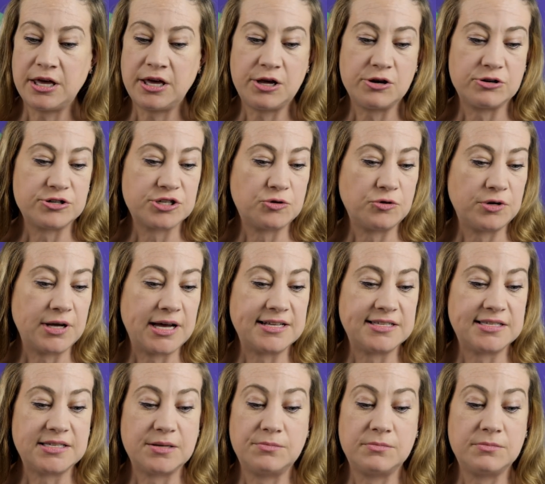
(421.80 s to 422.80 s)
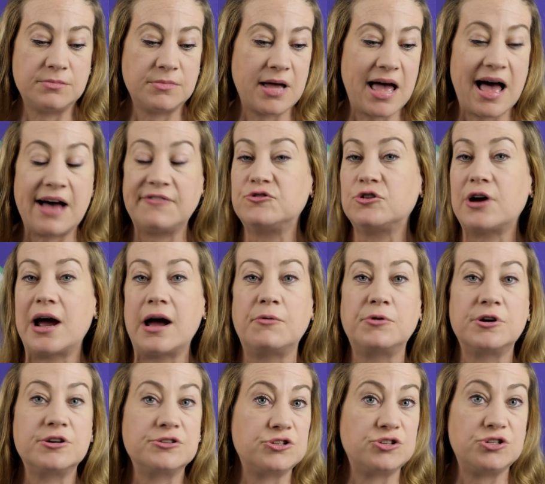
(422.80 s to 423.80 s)
your school has some after
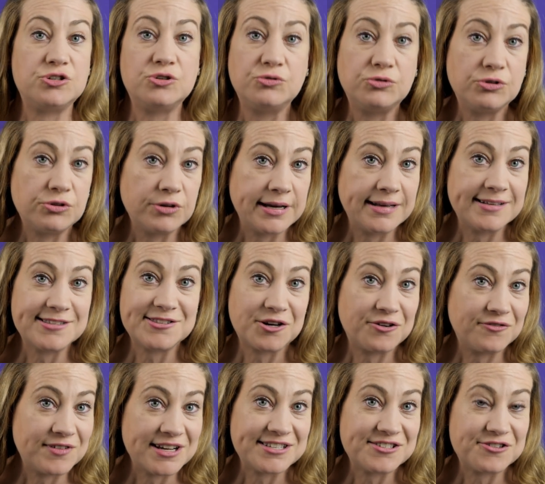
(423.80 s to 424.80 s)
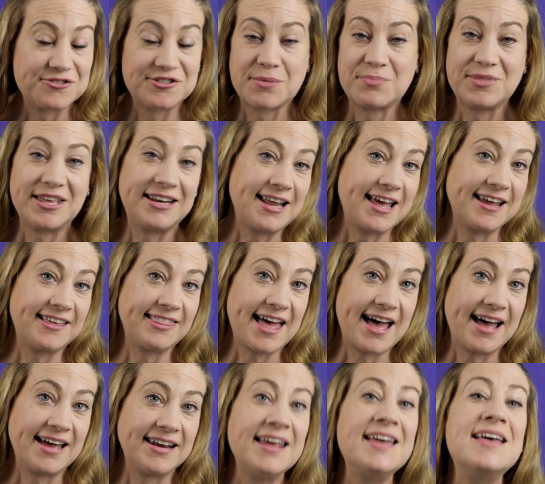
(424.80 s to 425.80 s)
hours tutoring service or something like
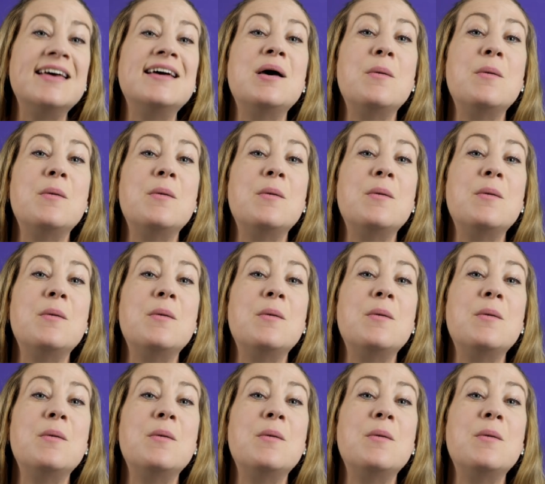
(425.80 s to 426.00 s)
that.